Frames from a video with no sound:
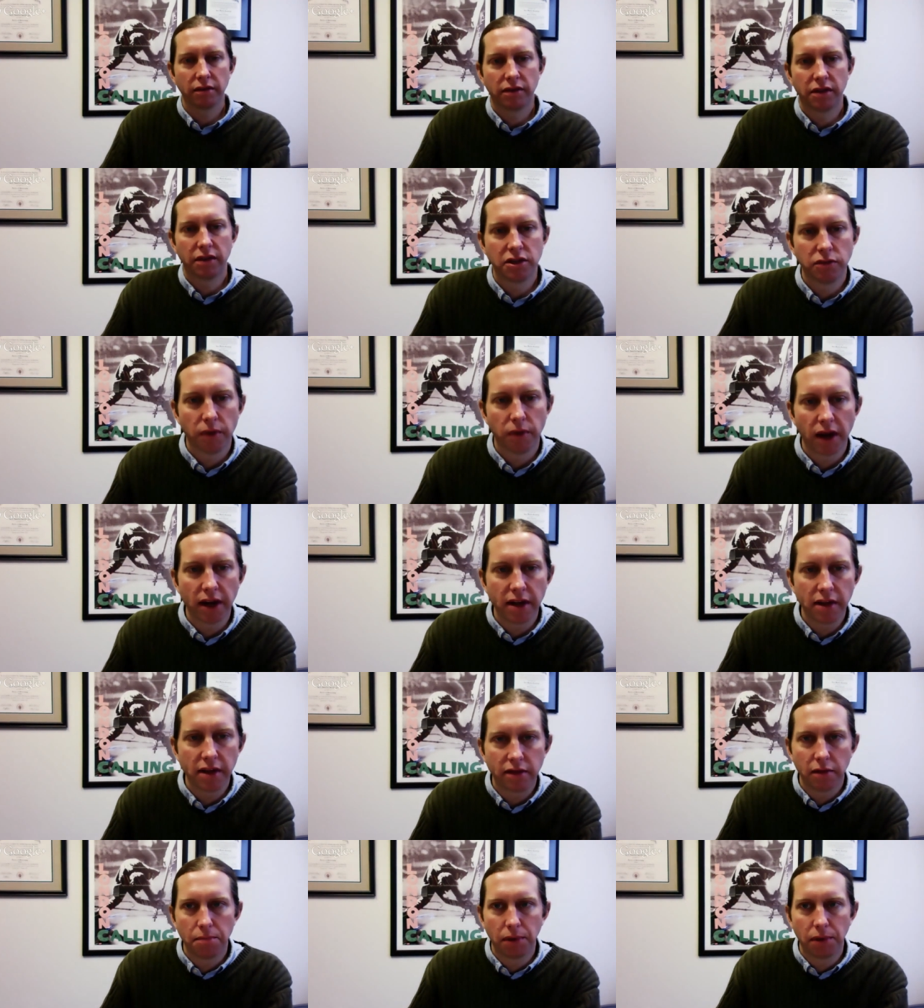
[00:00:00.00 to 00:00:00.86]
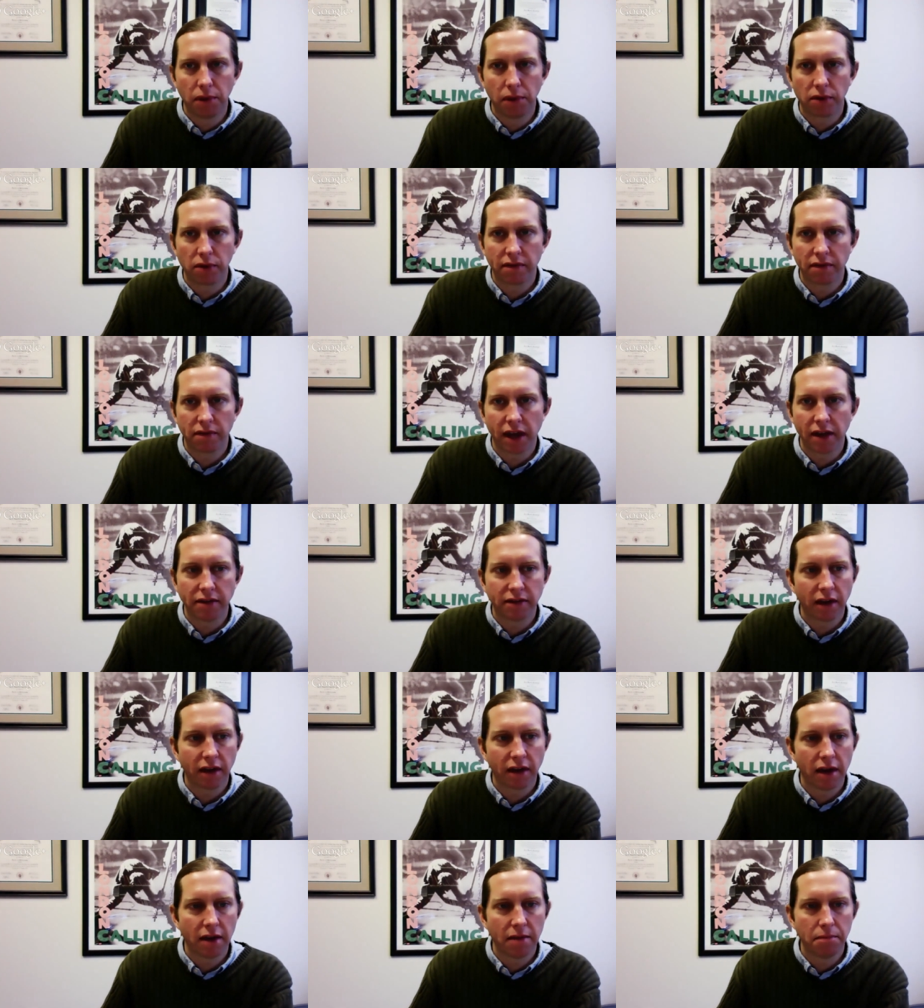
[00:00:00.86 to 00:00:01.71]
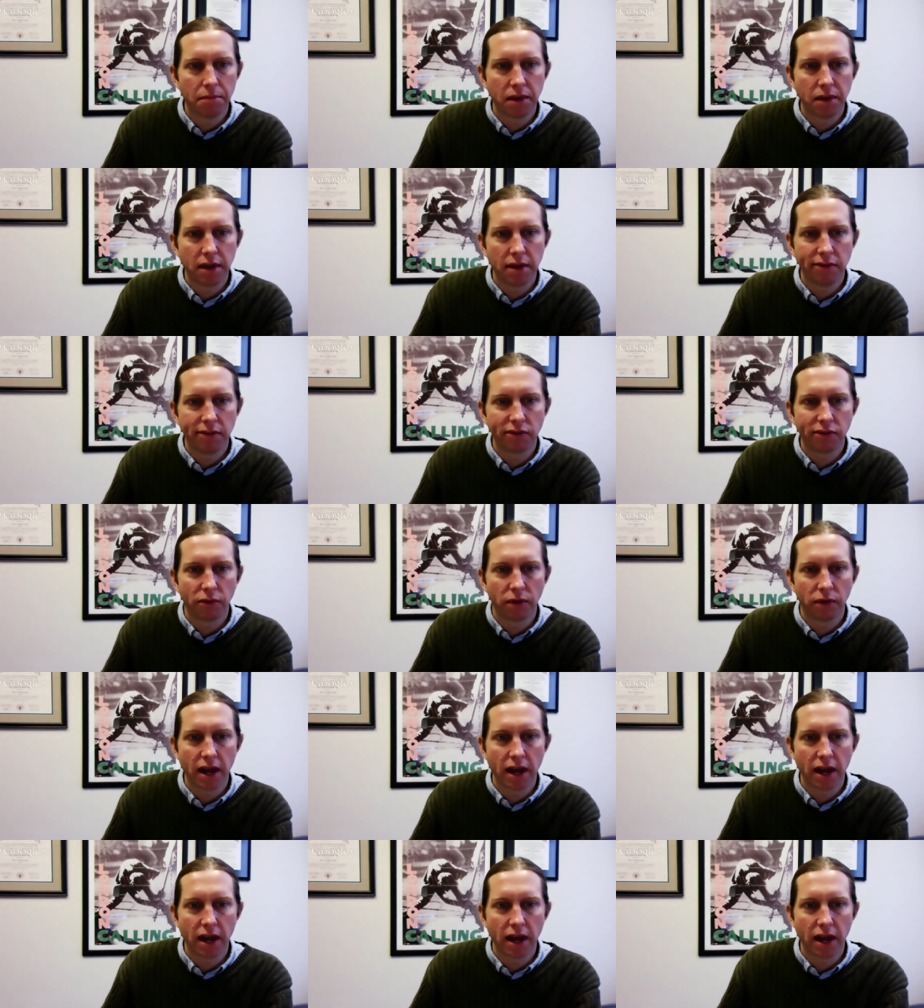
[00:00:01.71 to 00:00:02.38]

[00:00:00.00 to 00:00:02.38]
Did you write the bulk of that timepiece or